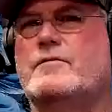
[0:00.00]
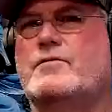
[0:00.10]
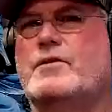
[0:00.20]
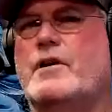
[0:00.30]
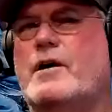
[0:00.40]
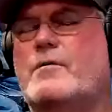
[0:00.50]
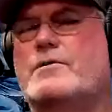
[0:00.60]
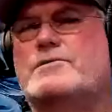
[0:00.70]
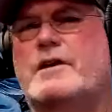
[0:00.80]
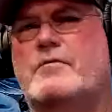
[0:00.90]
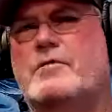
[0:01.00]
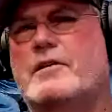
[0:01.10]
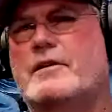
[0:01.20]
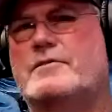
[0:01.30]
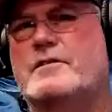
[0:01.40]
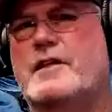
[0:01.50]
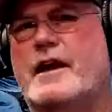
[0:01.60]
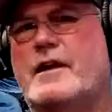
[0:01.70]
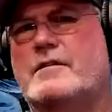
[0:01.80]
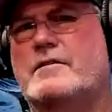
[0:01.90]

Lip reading: I would say really to that,